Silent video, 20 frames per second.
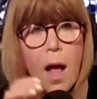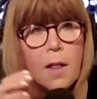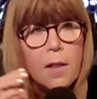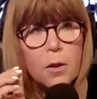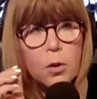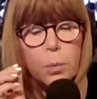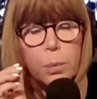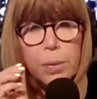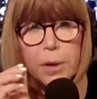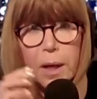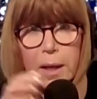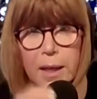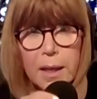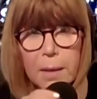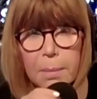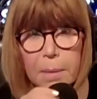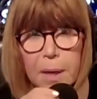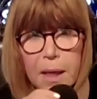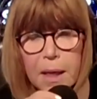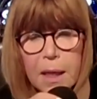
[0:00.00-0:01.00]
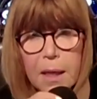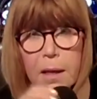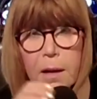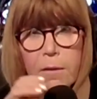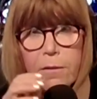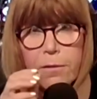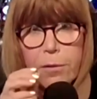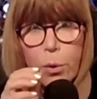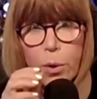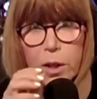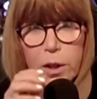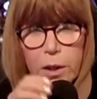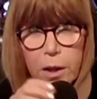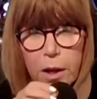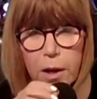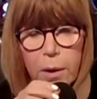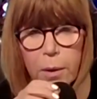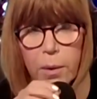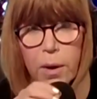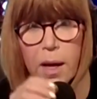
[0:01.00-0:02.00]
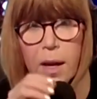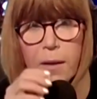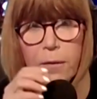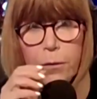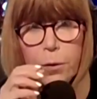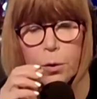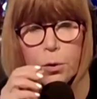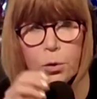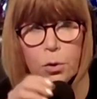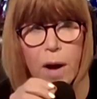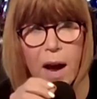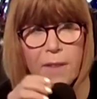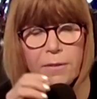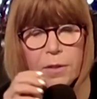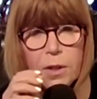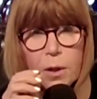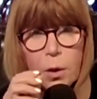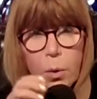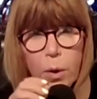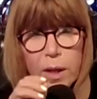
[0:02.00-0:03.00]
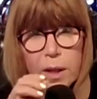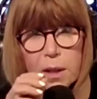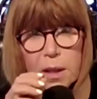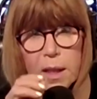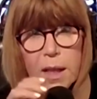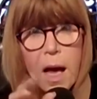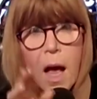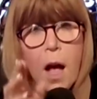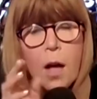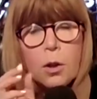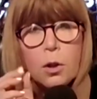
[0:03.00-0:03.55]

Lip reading: There's plenty of money for you if you draft it quickly.